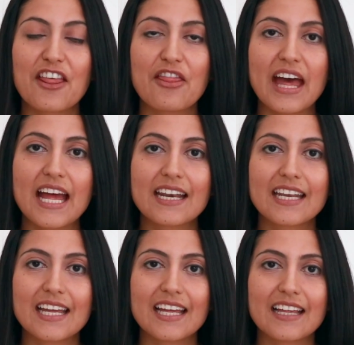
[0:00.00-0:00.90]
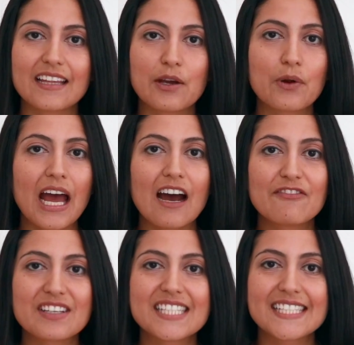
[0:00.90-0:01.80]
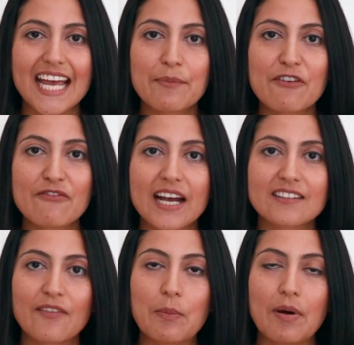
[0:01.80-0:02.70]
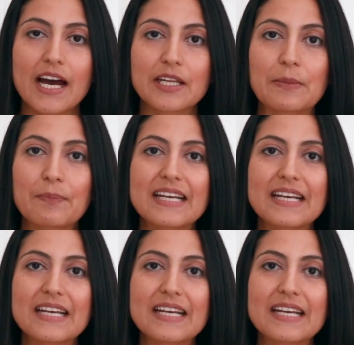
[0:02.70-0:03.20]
then it would have the same effect on the body.